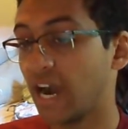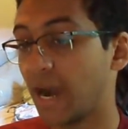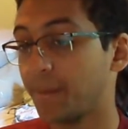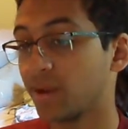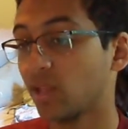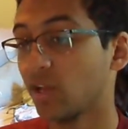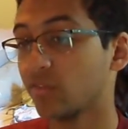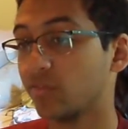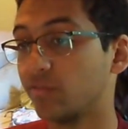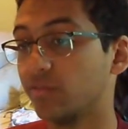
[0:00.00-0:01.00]
I mean, a lot
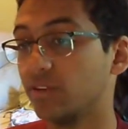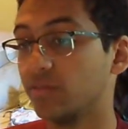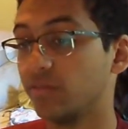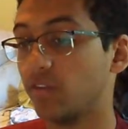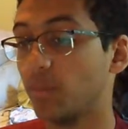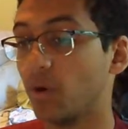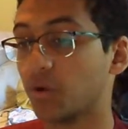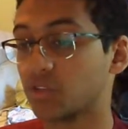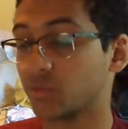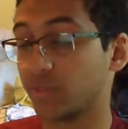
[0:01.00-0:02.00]
of
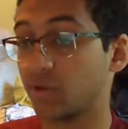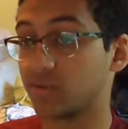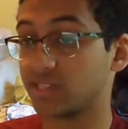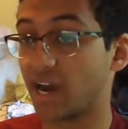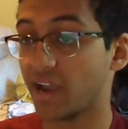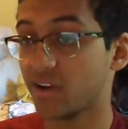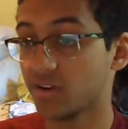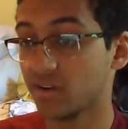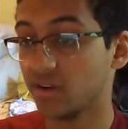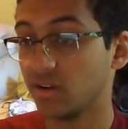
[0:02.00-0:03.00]
footballers when they
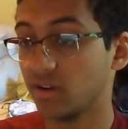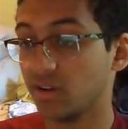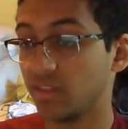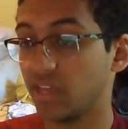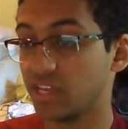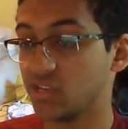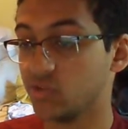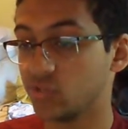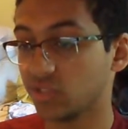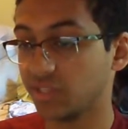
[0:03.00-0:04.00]
retire, they
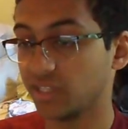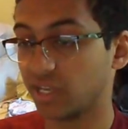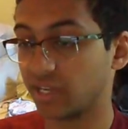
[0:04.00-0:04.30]
usually